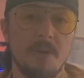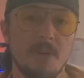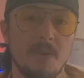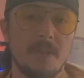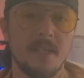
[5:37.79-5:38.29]
You
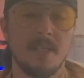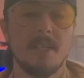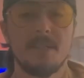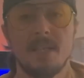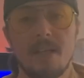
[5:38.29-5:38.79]
know, the thing
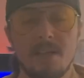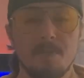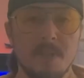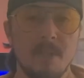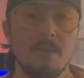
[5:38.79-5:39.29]
is, like I
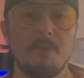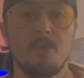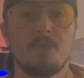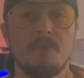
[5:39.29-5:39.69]
explained in the first